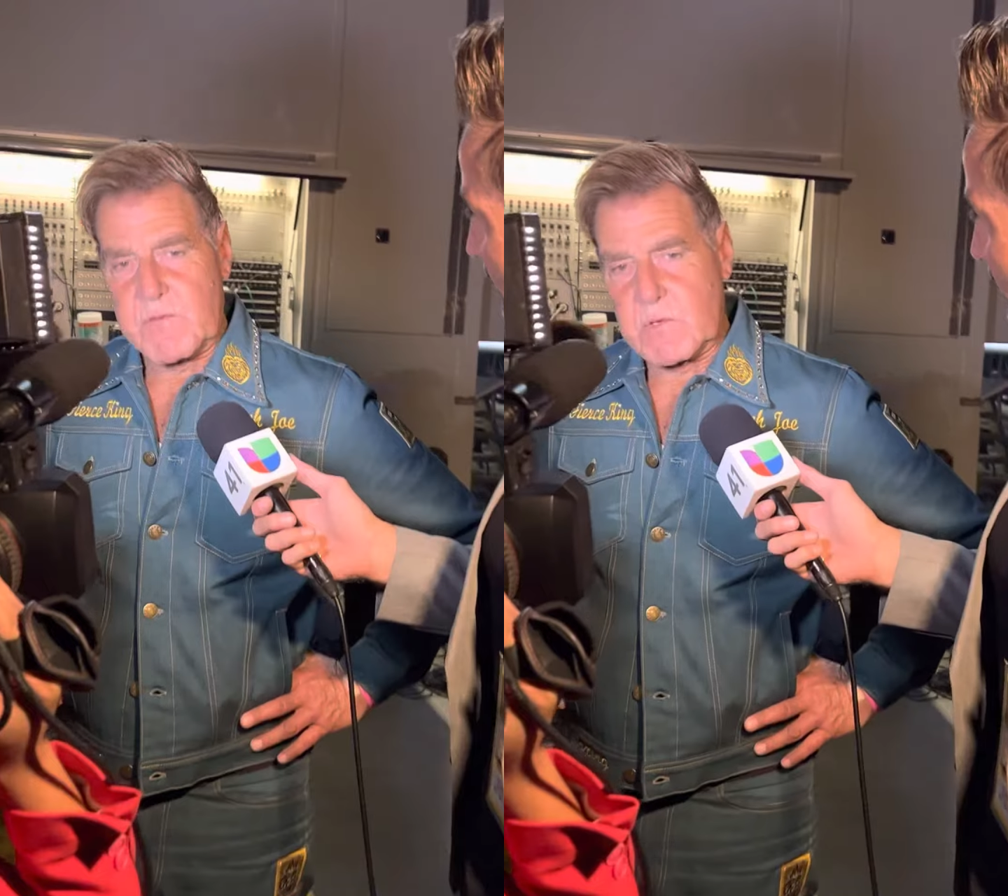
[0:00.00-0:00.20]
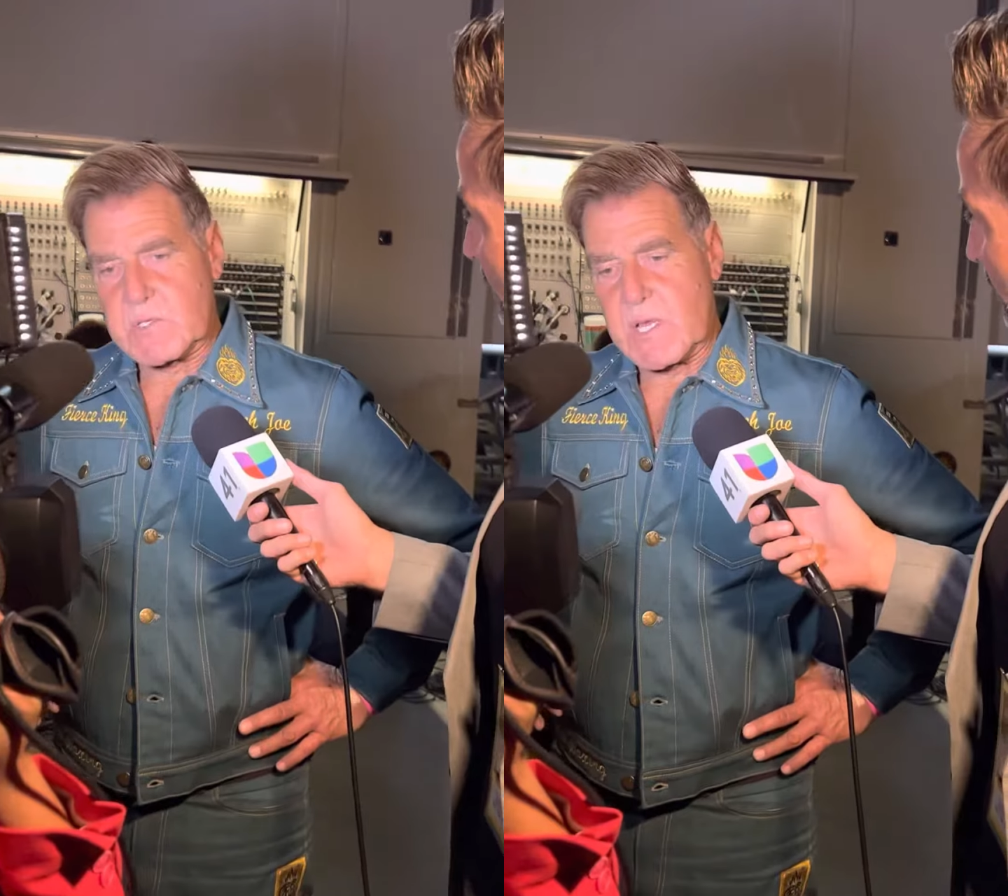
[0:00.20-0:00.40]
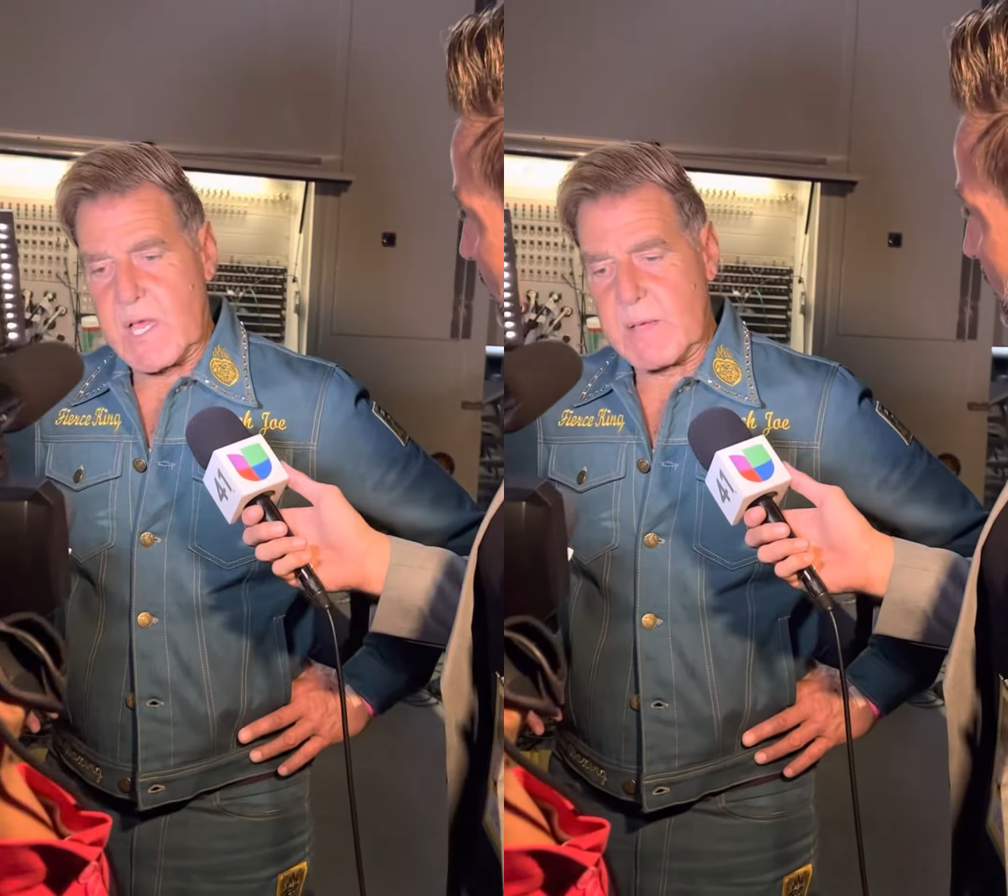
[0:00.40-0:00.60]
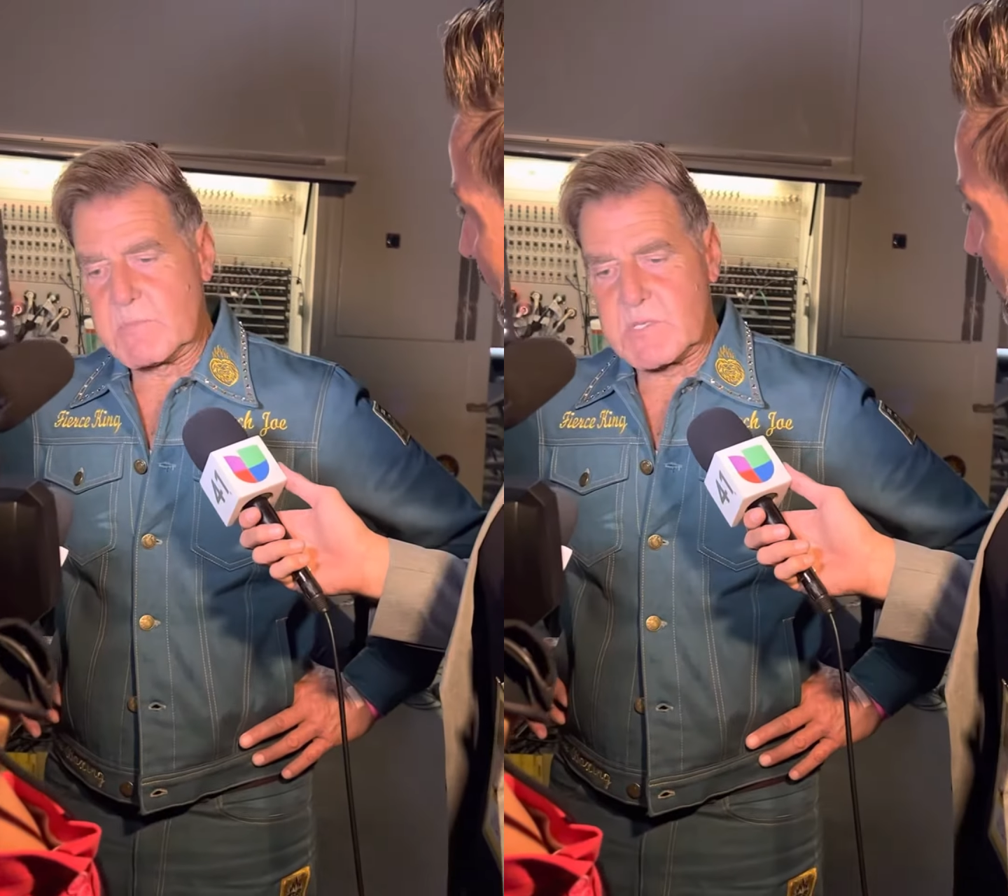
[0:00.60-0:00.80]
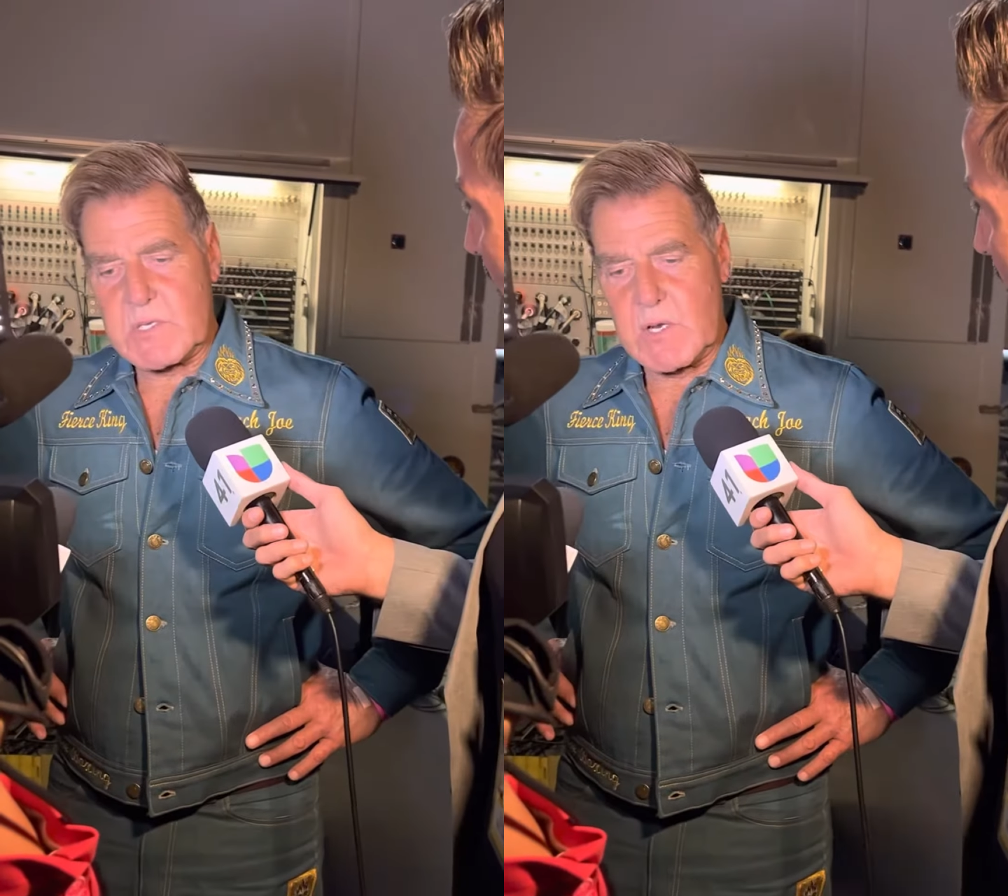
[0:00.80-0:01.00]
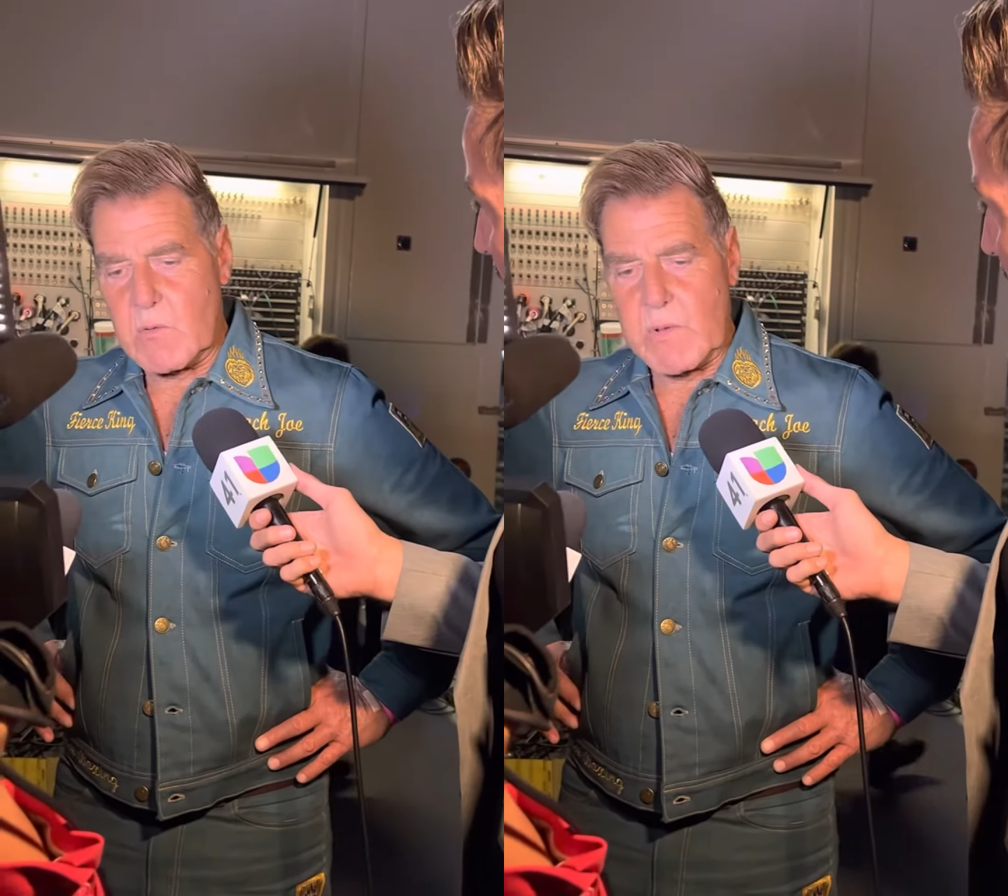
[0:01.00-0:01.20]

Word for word: few times. You know,